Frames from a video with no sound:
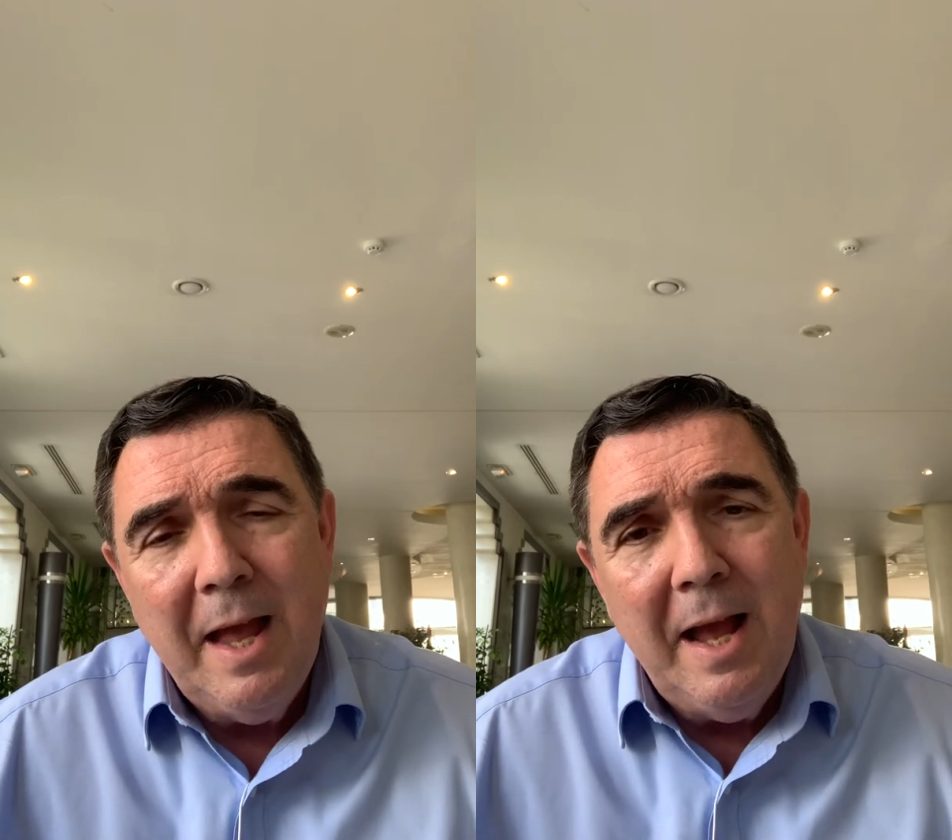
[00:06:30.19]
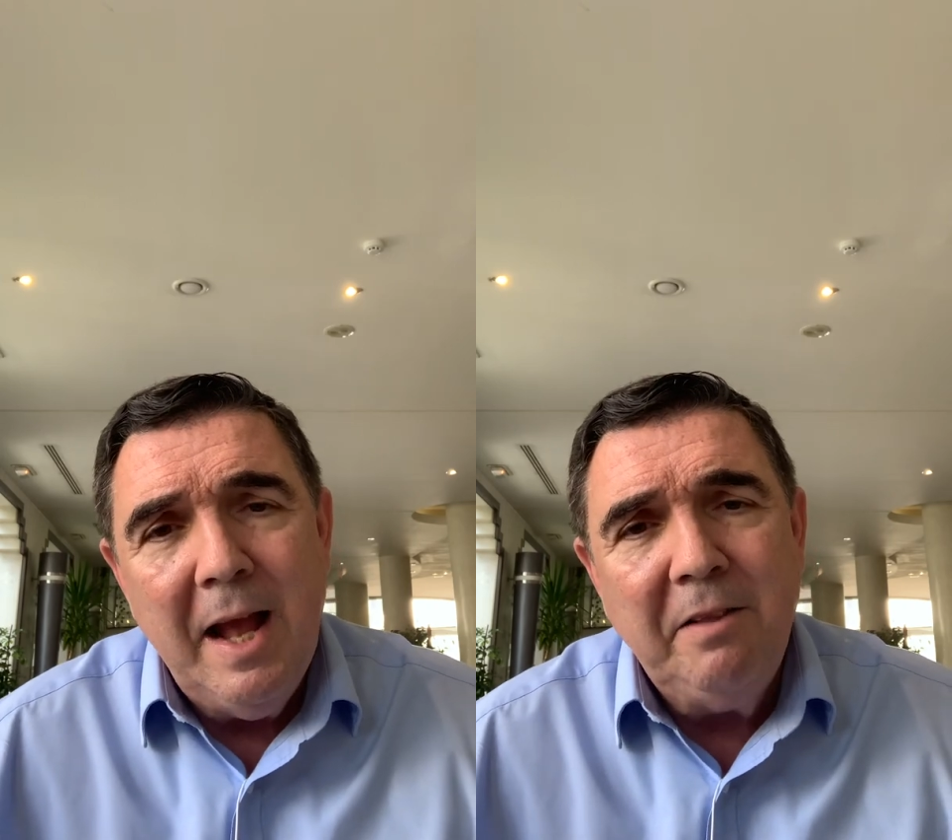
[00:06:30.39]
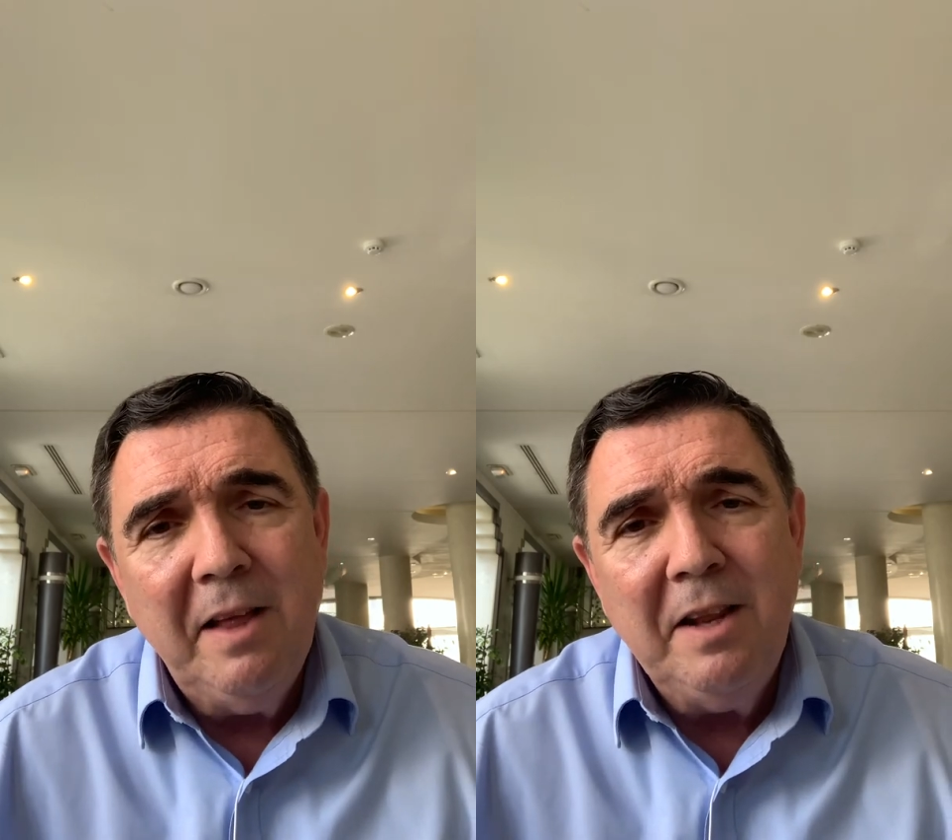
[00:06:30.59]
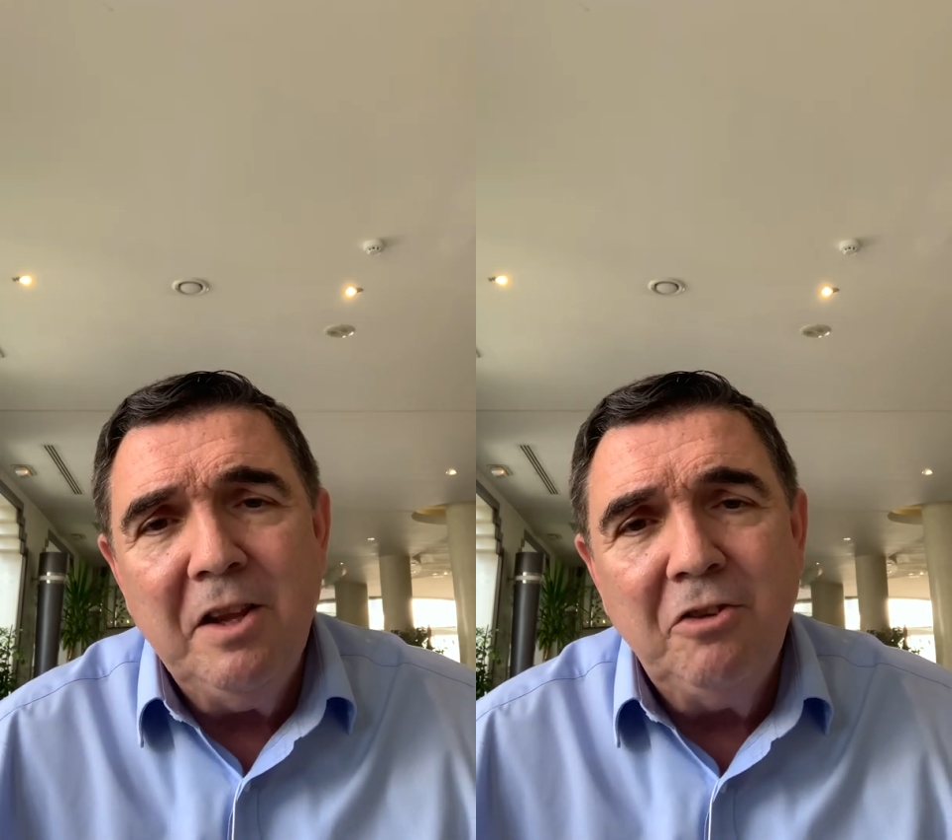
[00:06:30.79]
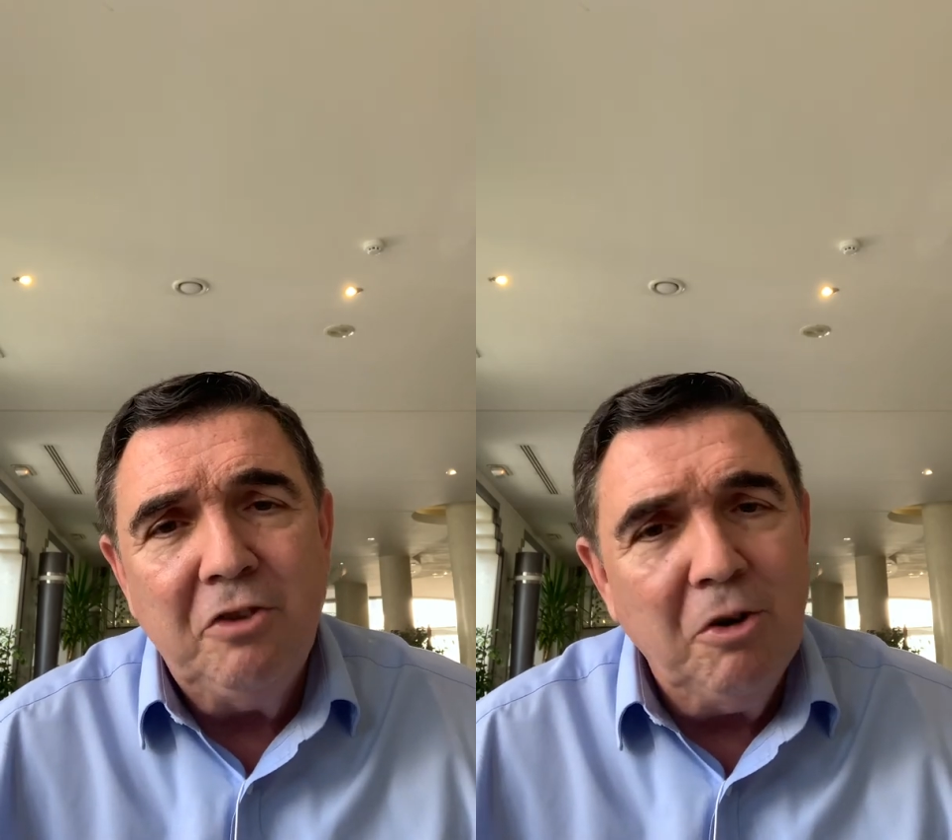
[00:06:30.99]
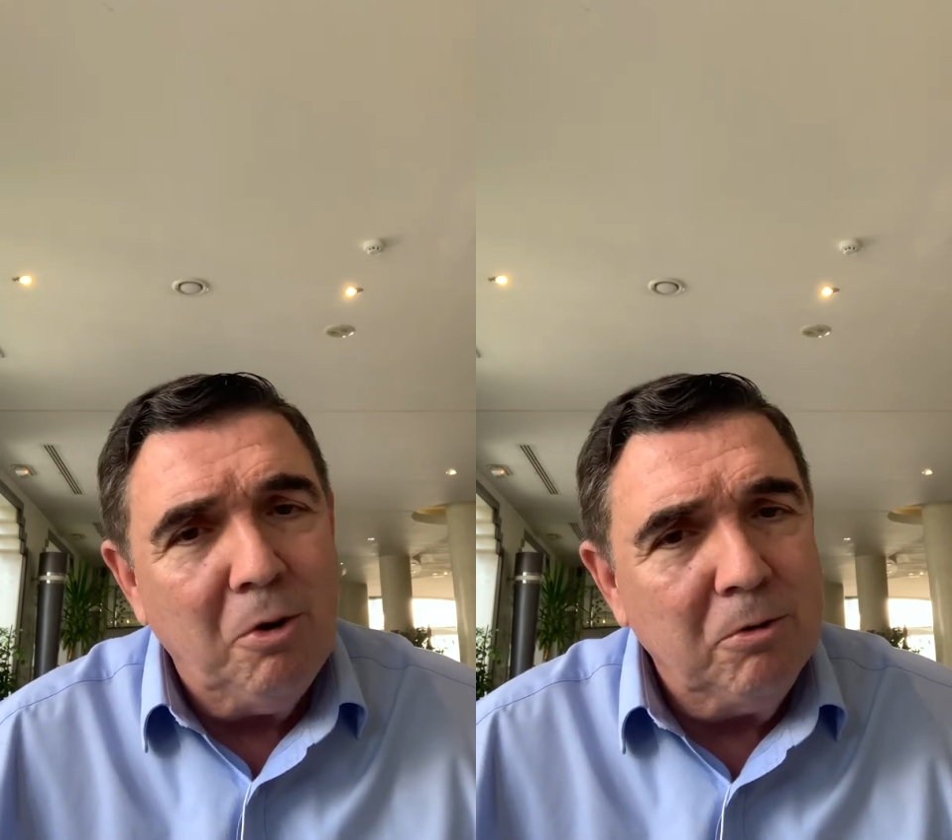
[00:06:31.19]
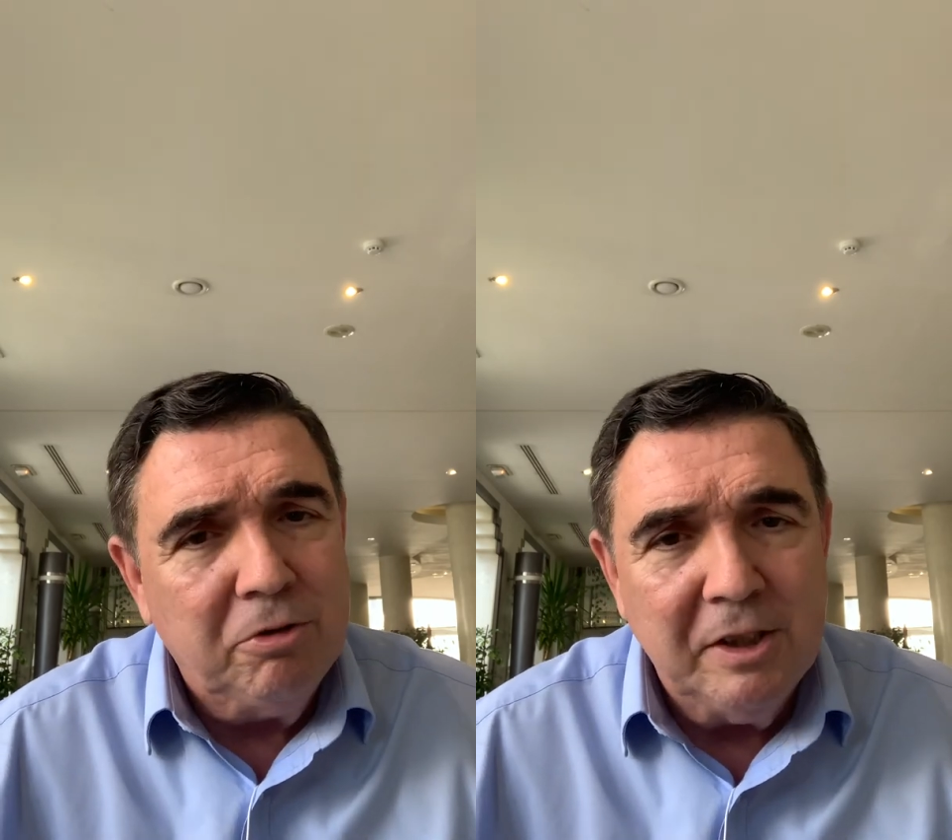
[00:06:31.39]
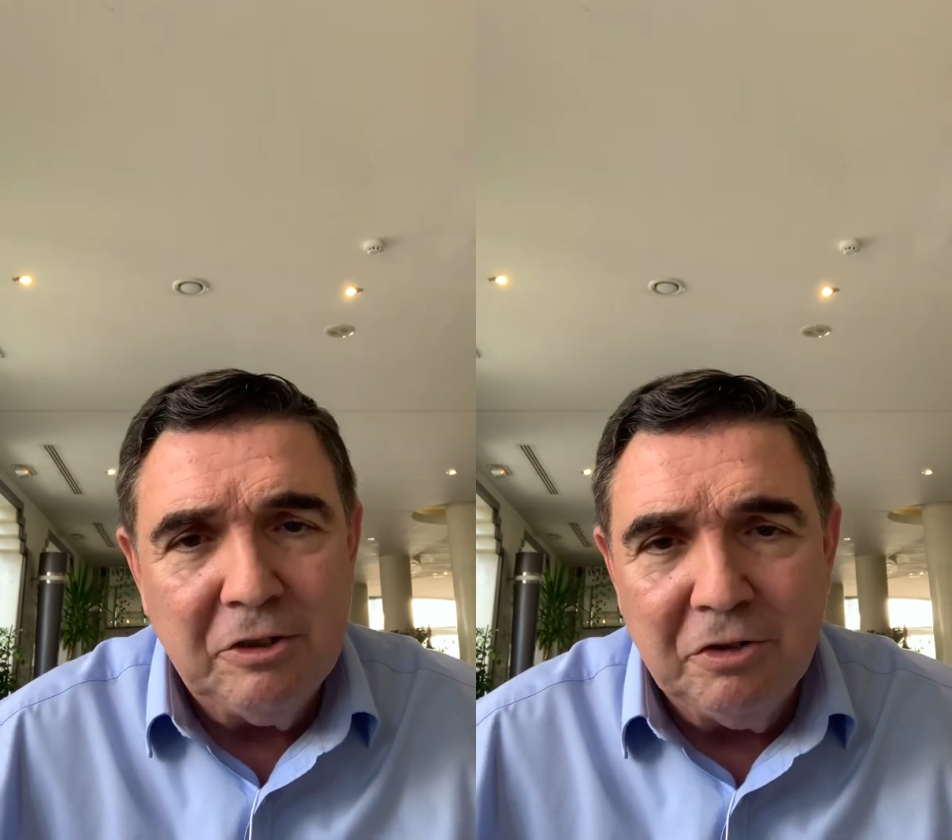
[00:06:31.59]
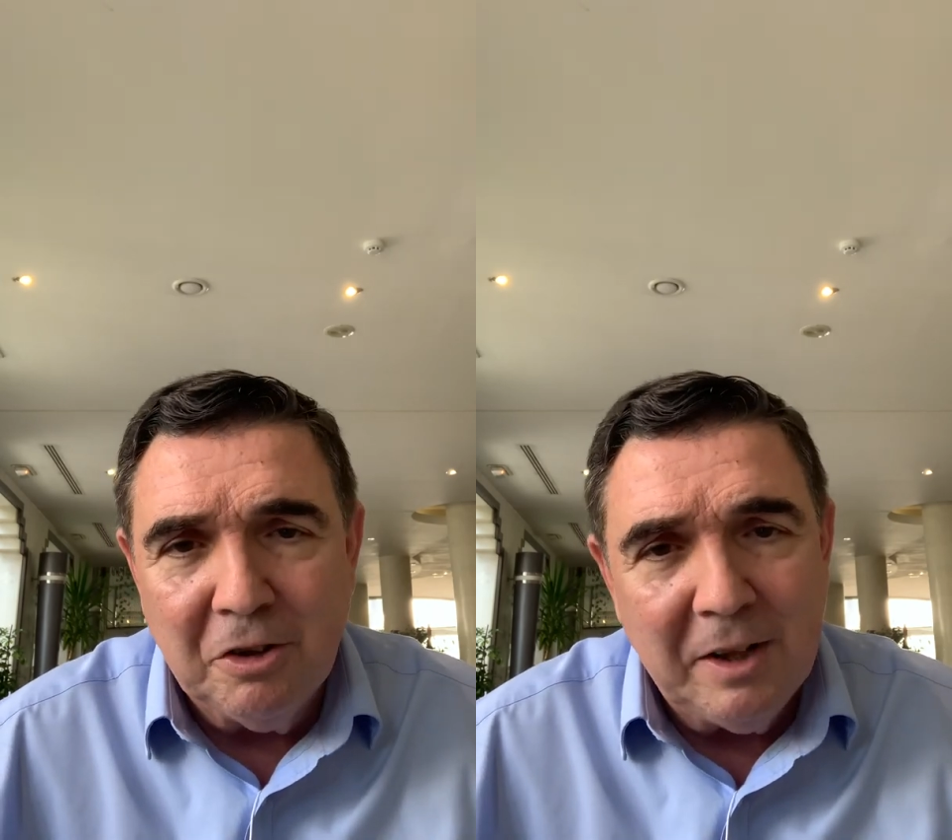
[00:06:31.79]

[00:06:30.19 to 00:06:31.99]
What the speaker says: And then there's the old traditional,